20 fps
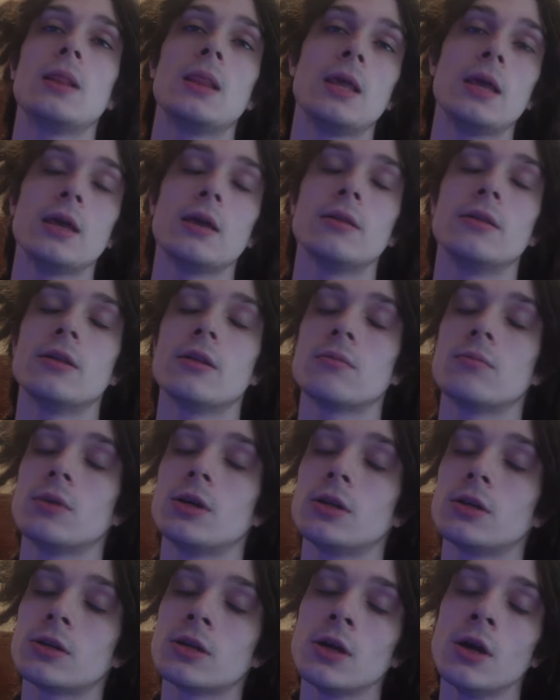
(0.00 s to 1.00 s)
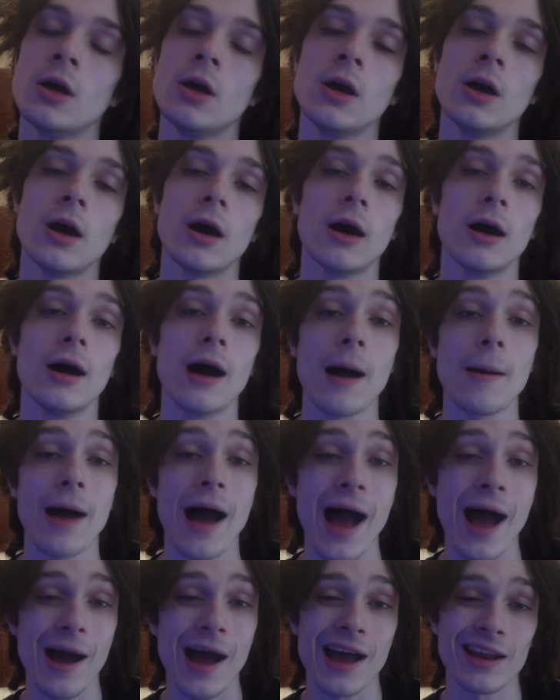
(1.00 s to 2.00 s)
lit in this bitch. Uh
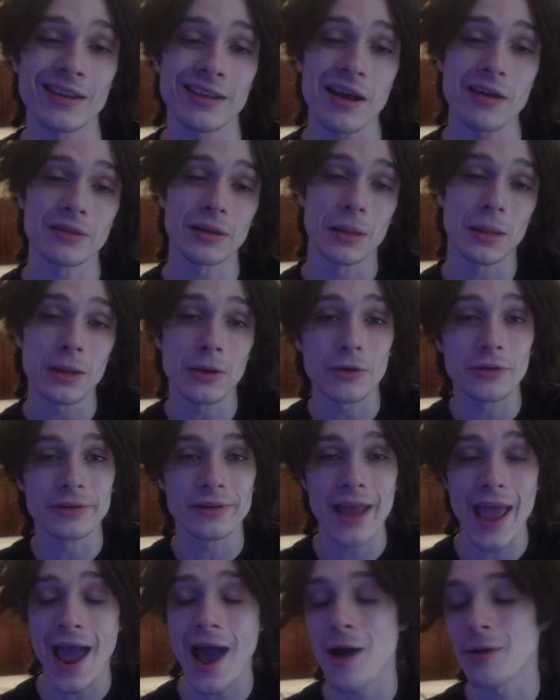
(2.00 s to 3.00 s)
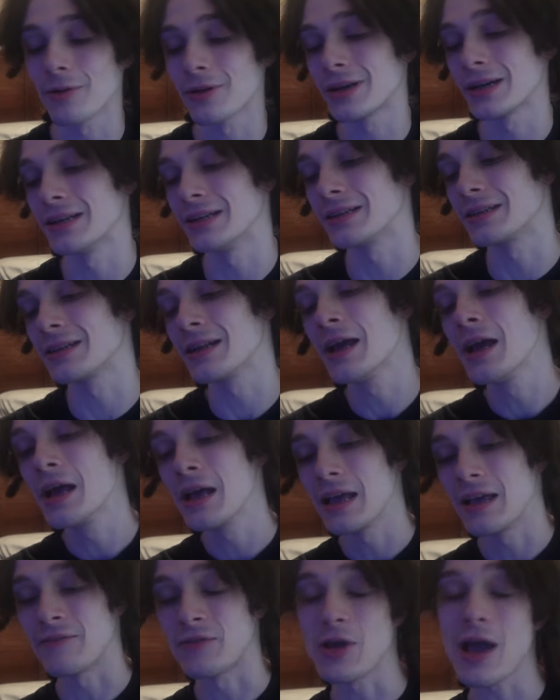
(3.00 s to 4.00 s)
I, I sound a little down cause
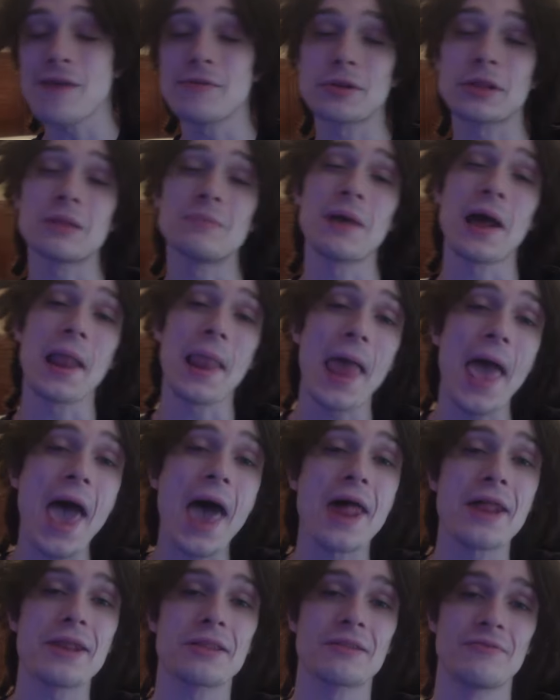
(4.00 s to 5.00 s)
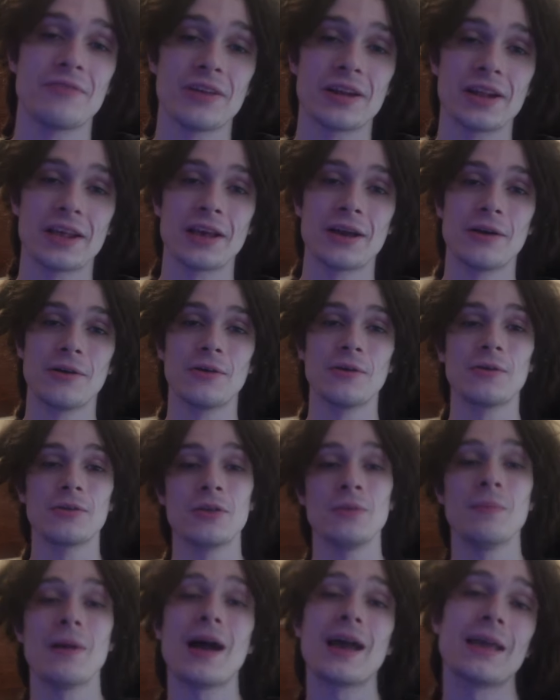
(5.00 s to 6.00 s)
if you haven't seen my last video,
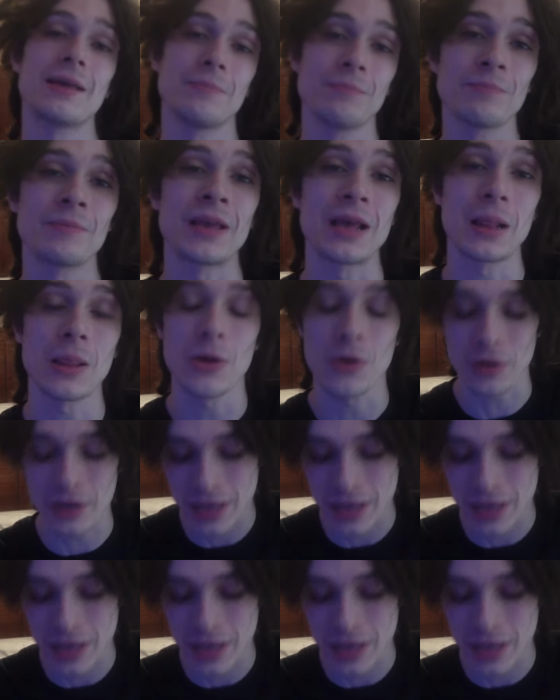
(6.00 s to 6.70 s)
you might be a little